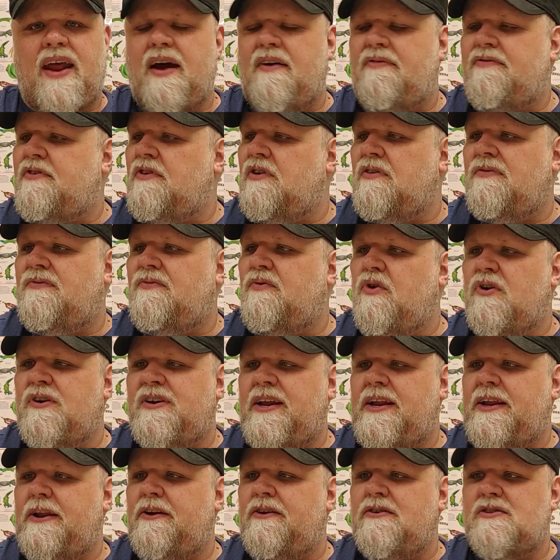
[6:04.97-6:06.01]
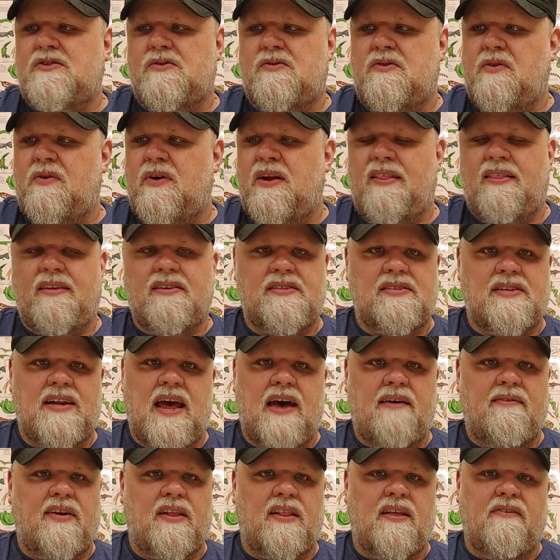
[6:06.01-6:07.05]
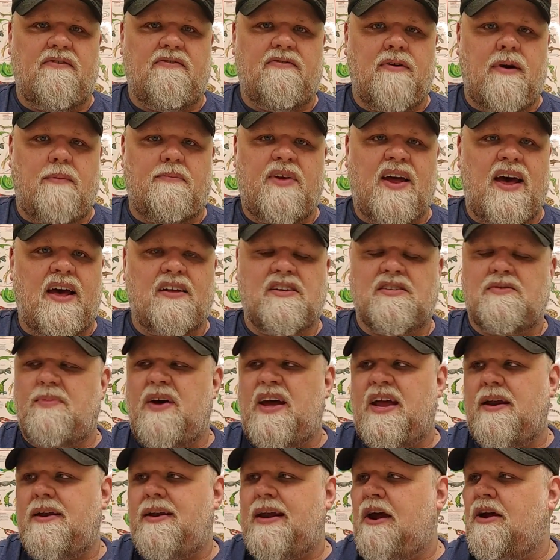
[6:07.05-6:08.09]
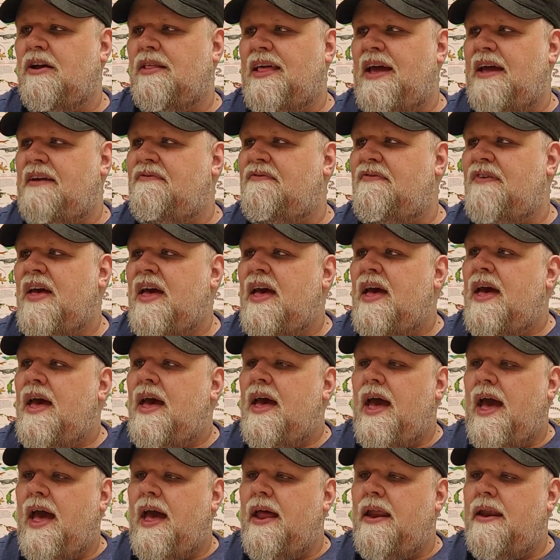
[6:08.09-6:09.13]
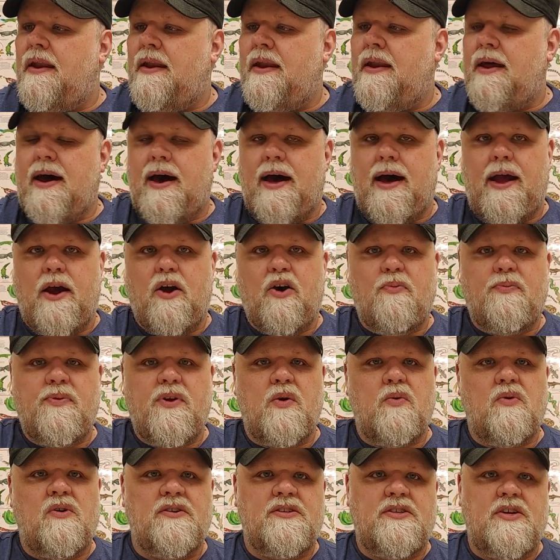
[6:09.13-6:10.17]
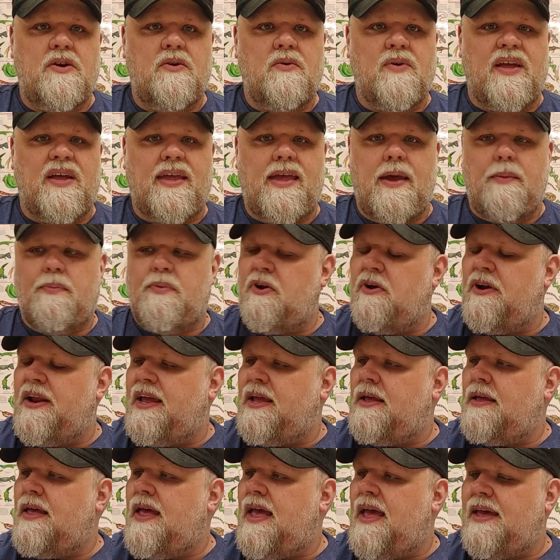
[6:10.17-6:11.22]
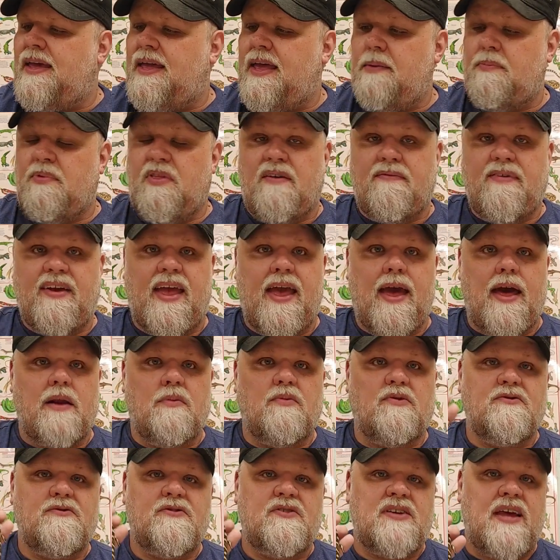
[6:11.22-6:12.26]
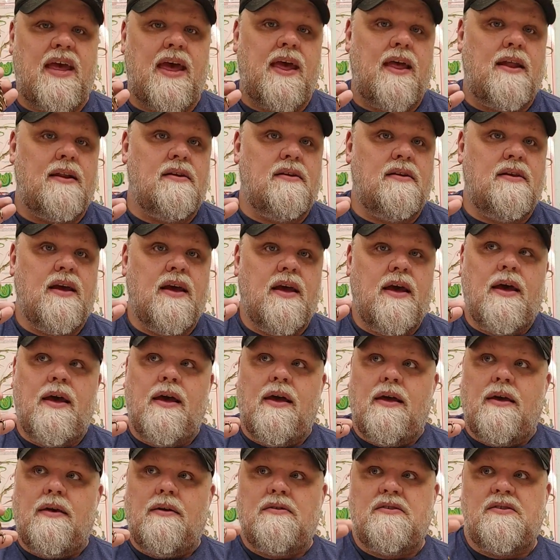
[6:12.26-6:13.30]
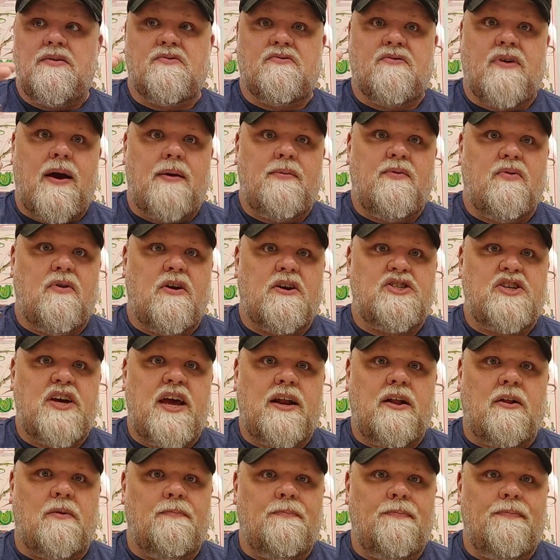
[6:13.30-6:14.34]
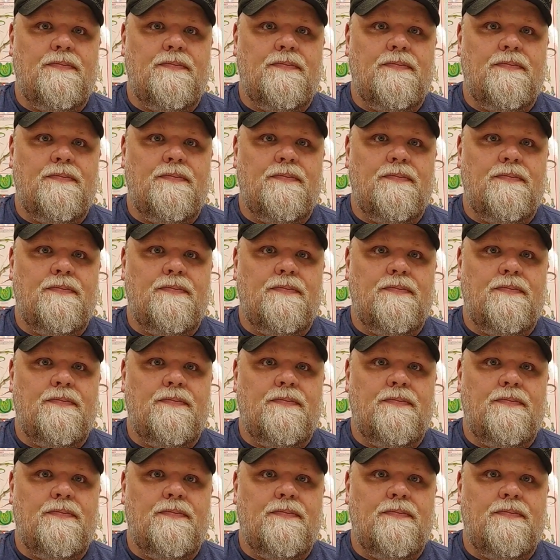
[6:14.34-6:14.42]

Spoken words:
after 14 years of doing this and having love for reptiles my entire life. And I hope you will too, and keep learning and keep loving animals and subscribe to our channel.